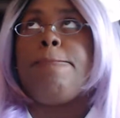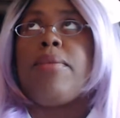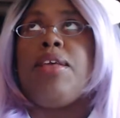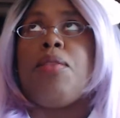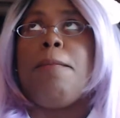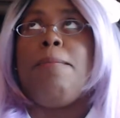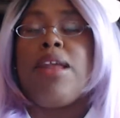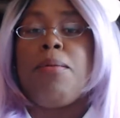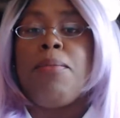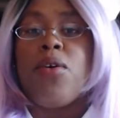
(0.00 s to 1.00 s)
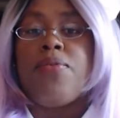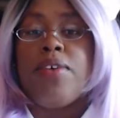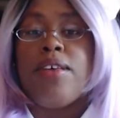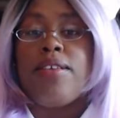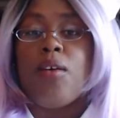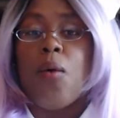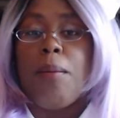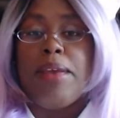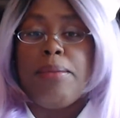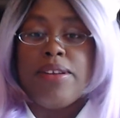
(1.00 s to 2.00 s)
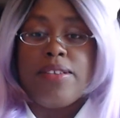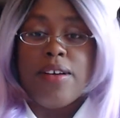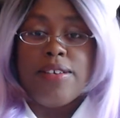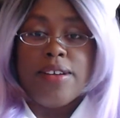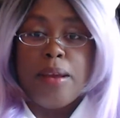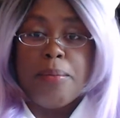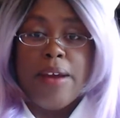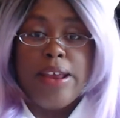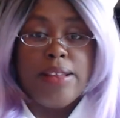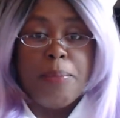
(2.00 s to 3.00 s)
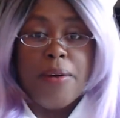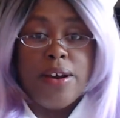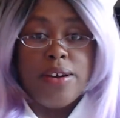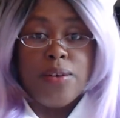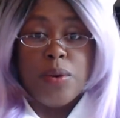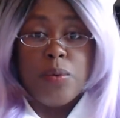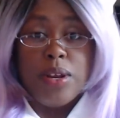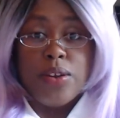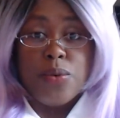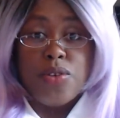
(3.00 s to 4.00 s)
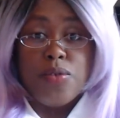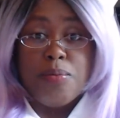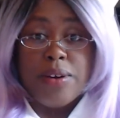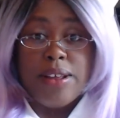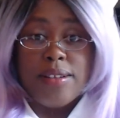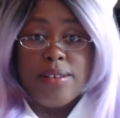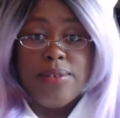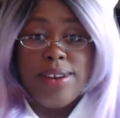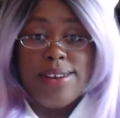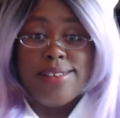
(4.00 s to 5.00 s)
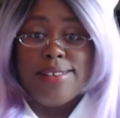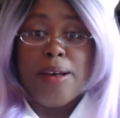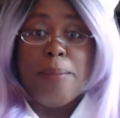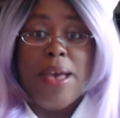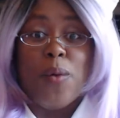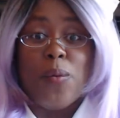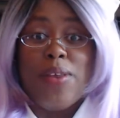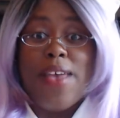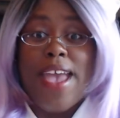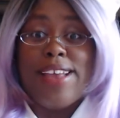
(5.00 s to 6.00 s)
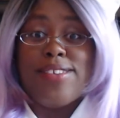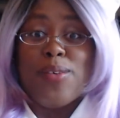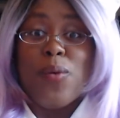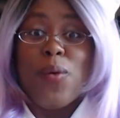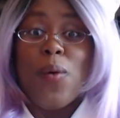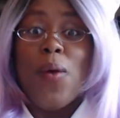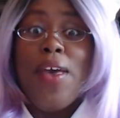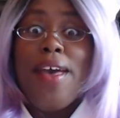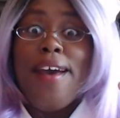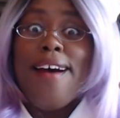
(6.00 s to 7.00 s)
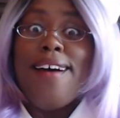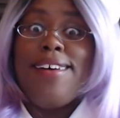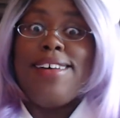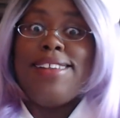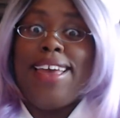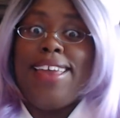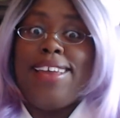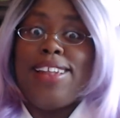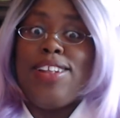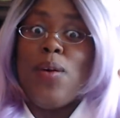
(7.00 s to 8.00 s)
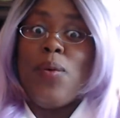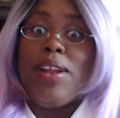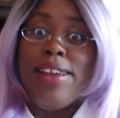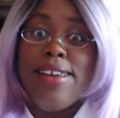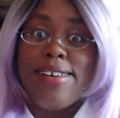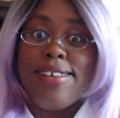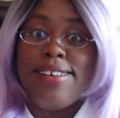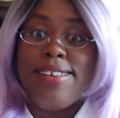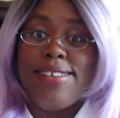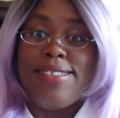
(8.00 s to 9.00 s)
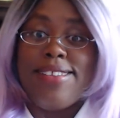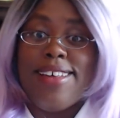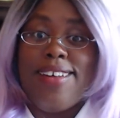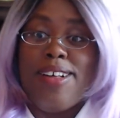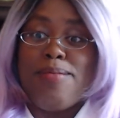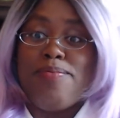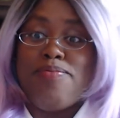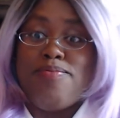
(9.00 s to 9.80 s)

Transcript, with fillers: either Metamorphosis or Baby the Stars Shine Bright. They partnered with one of those two brands of Lolita to come out with actual, like, Lolita um,